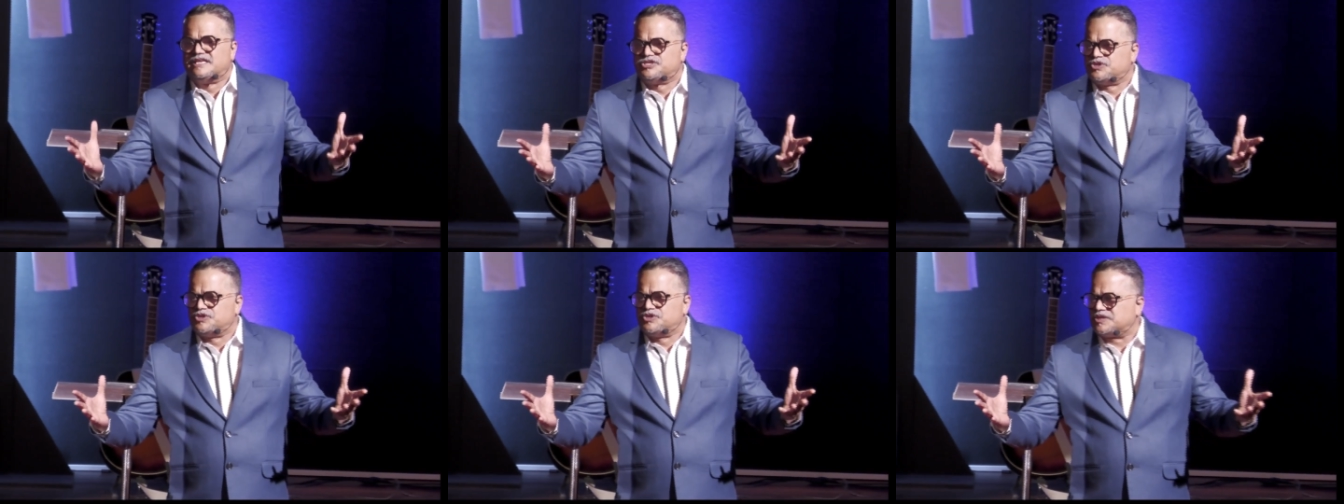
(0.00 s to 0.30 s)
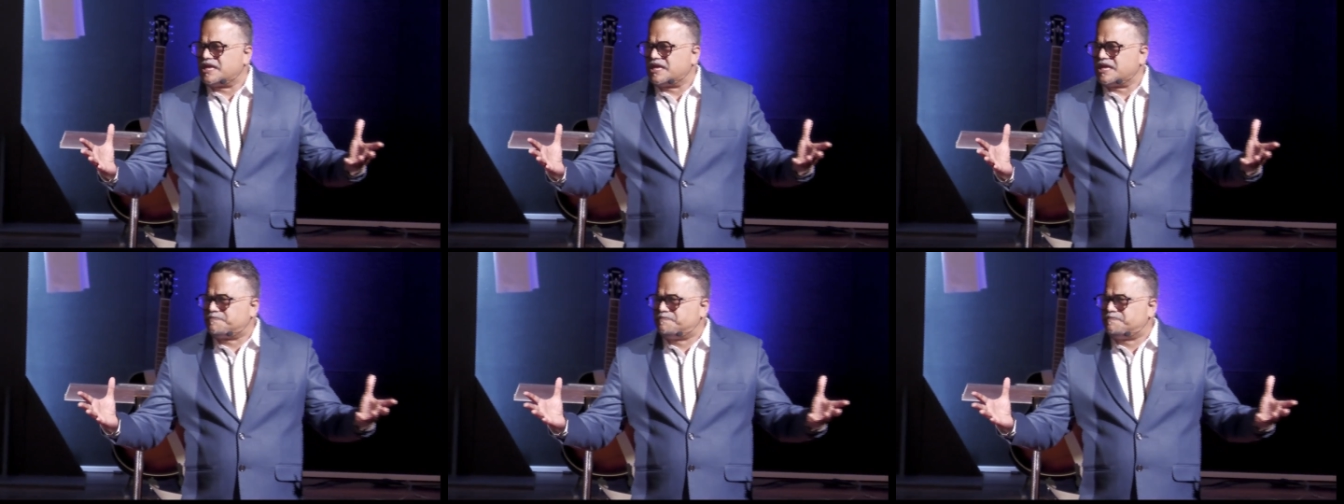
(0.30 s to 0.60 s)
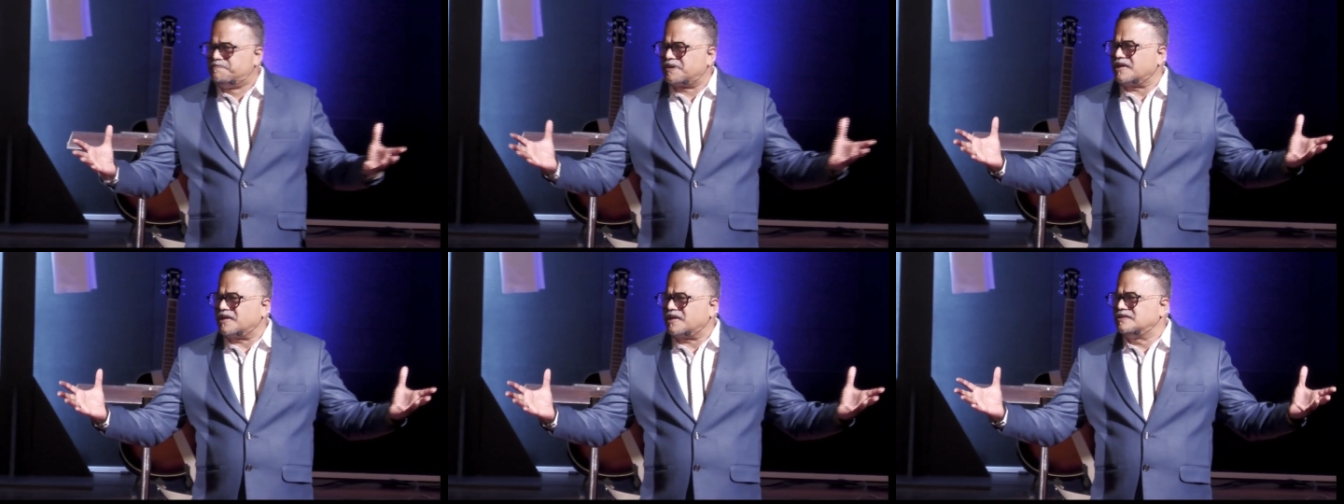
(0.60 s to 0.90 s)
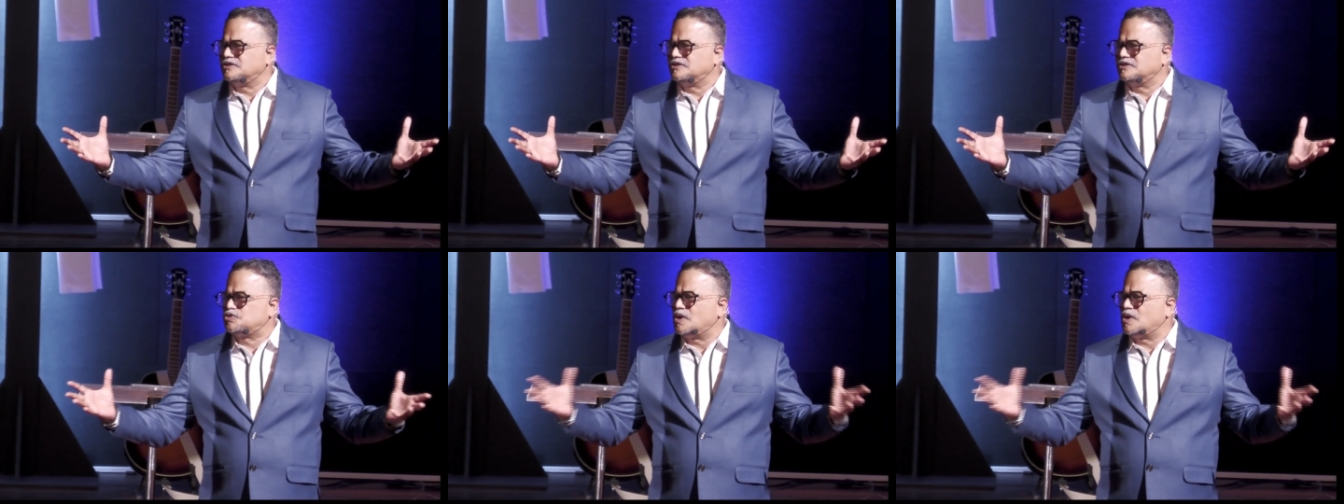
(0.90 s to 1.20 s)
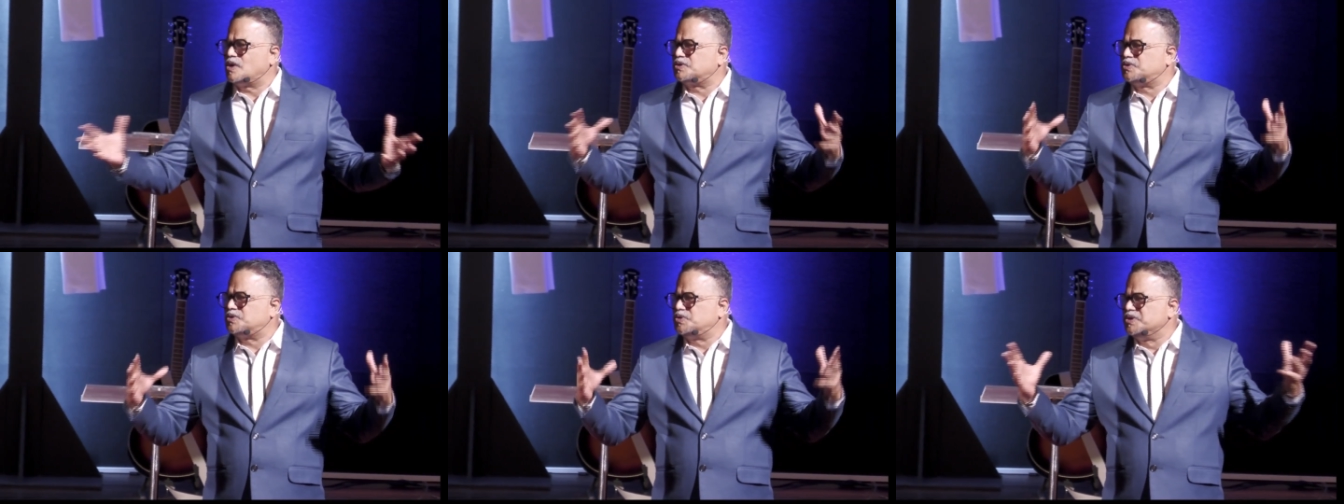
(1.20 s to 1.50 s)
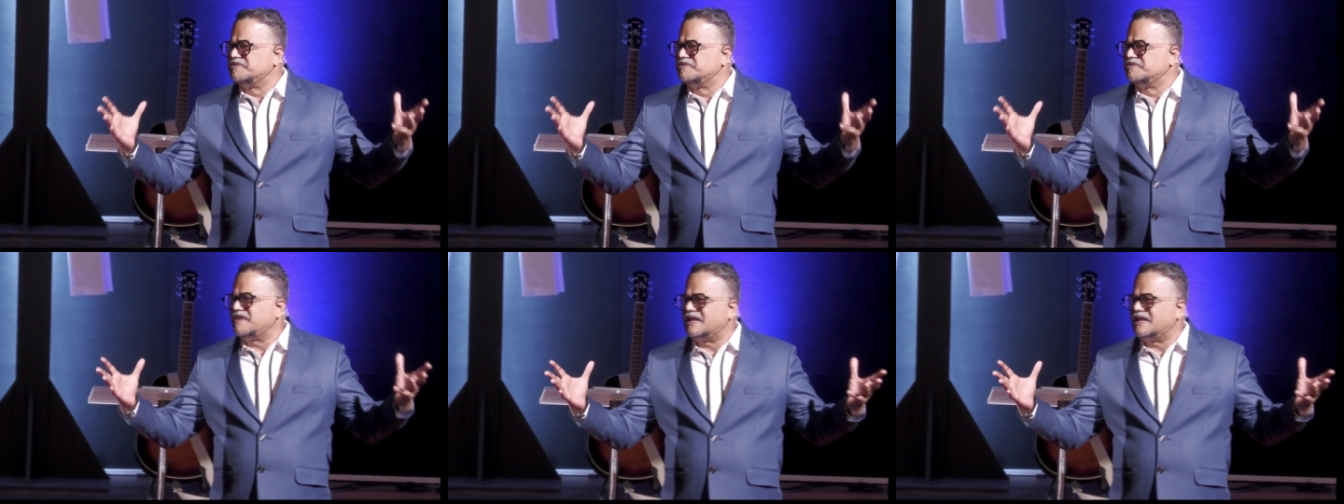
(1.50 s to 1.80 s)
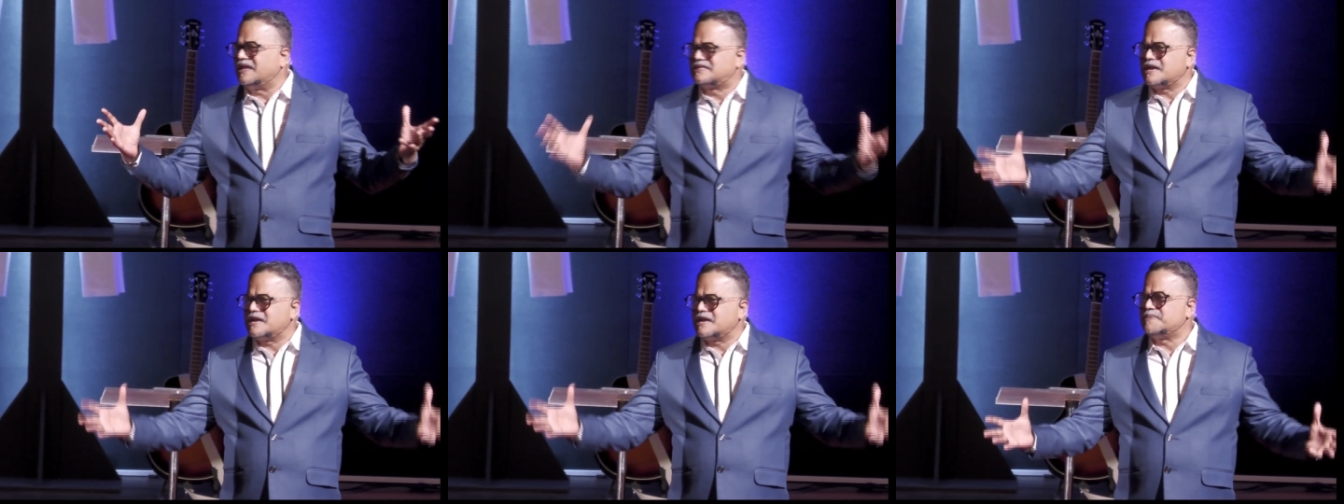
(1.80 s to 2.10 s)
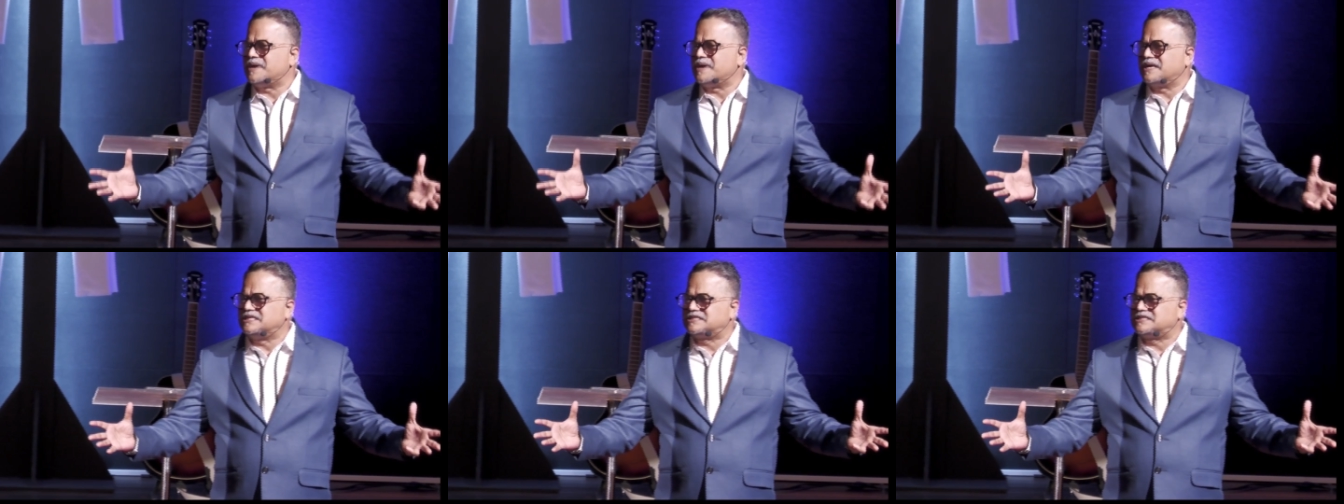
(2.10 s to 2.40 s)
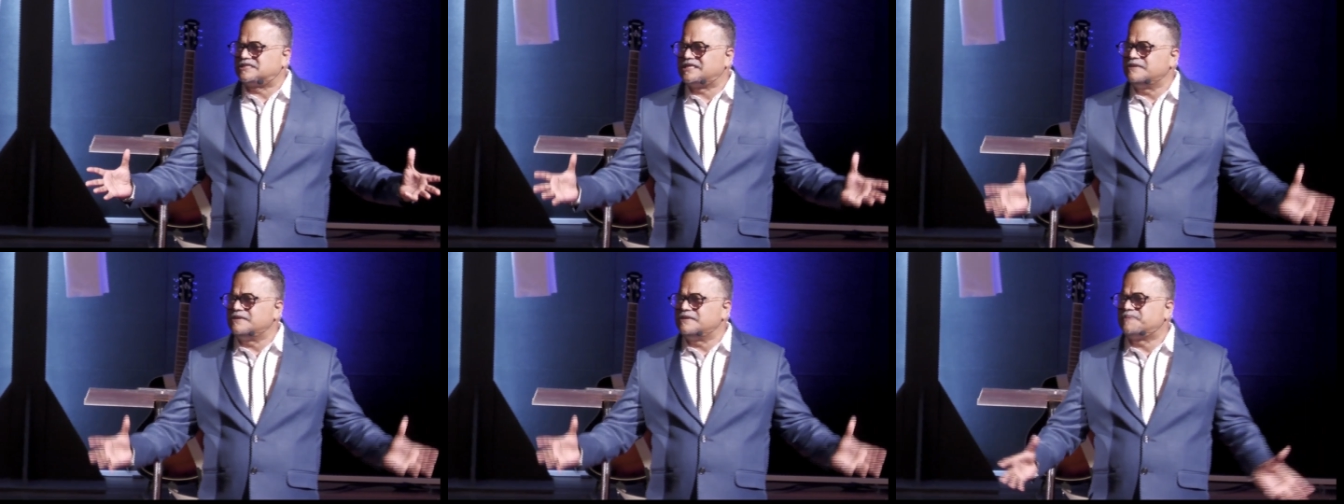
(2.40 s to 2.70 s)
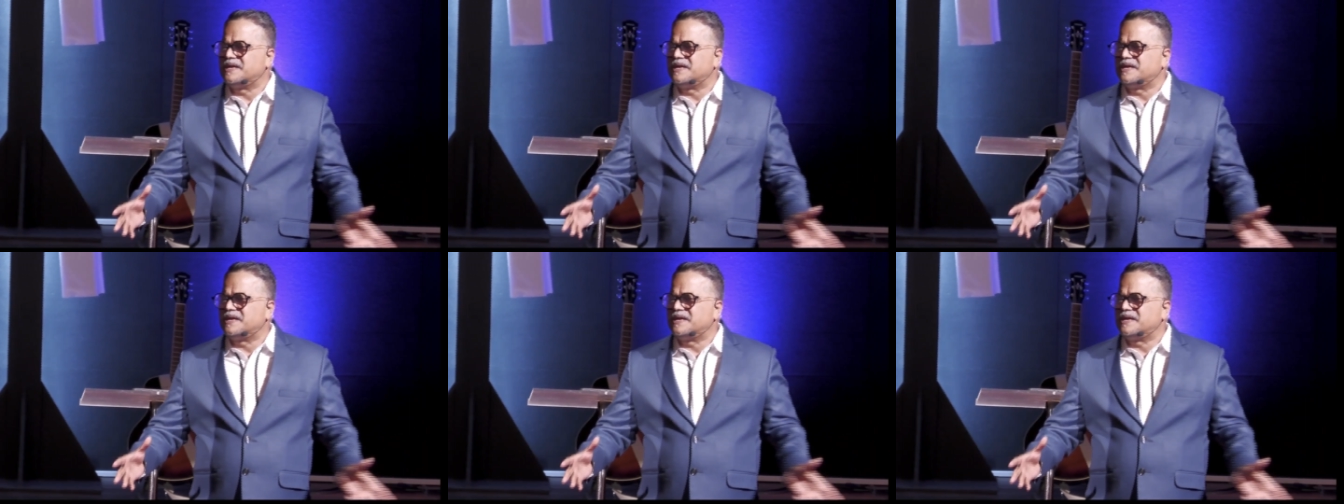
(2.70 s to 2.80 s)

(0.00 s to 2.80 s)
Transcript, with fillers: you know that brothers who are doing well, they buy the sheep,